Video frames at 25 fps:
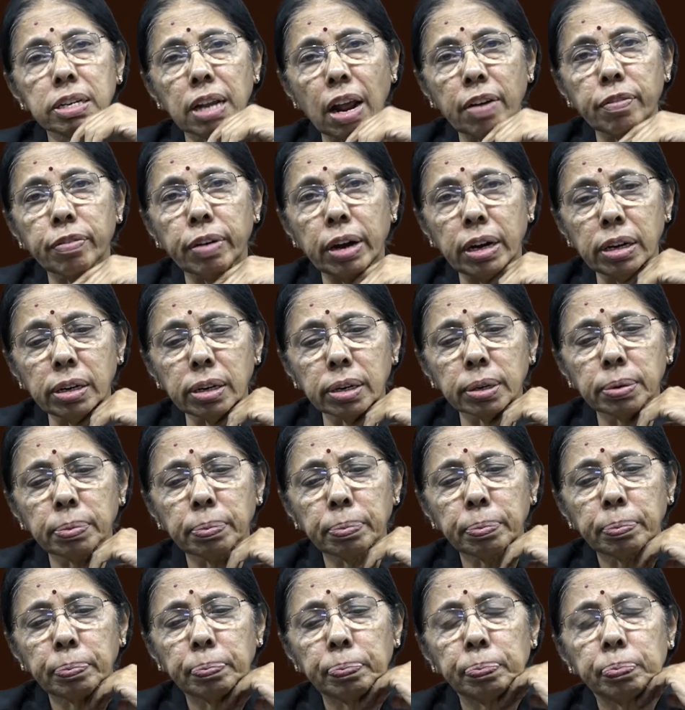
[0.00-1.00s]
servant,
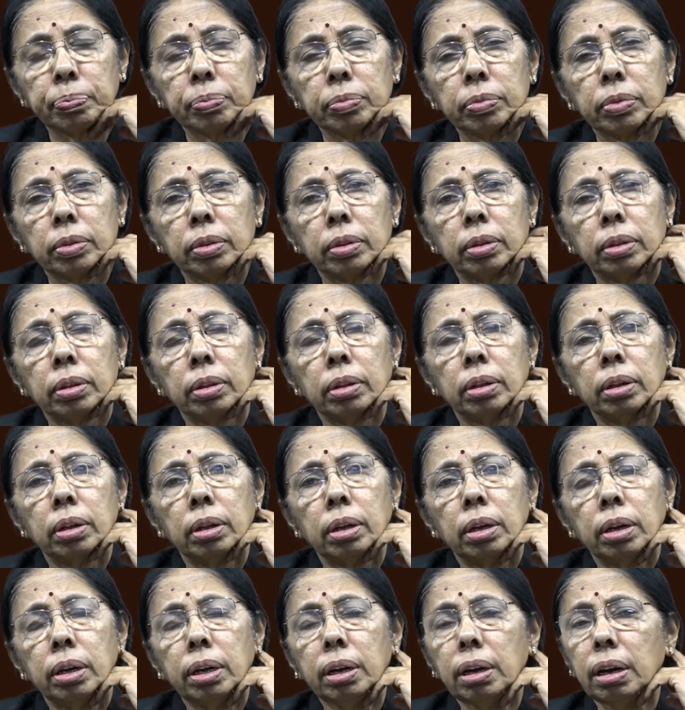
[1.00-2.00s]

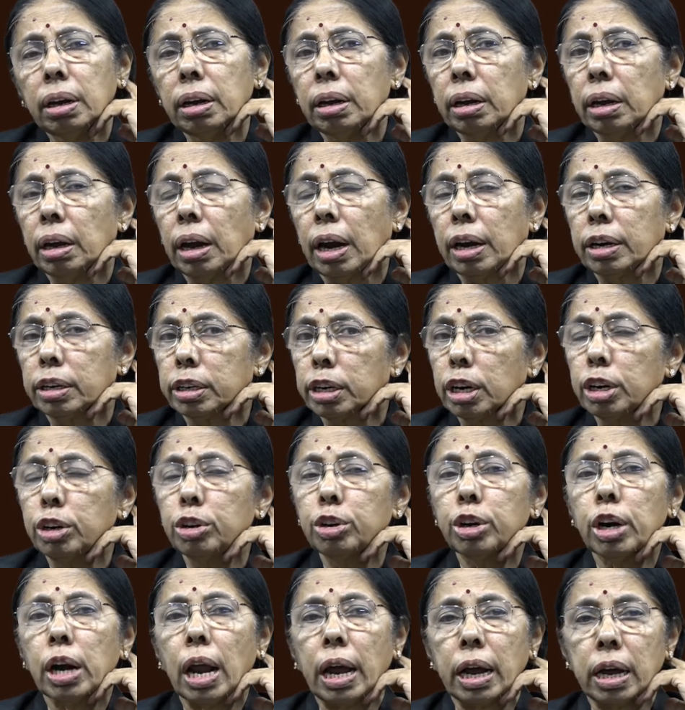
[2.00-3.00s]
he entered
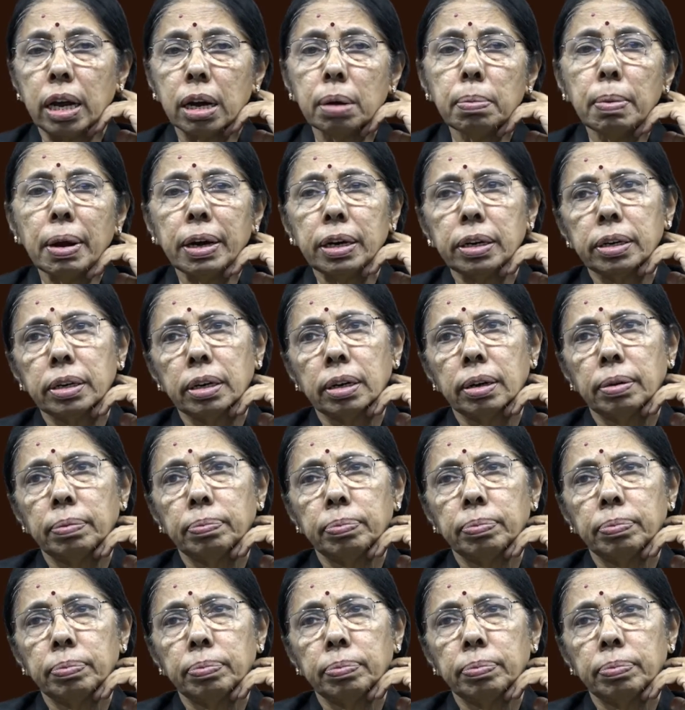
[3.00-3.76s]
into an agreement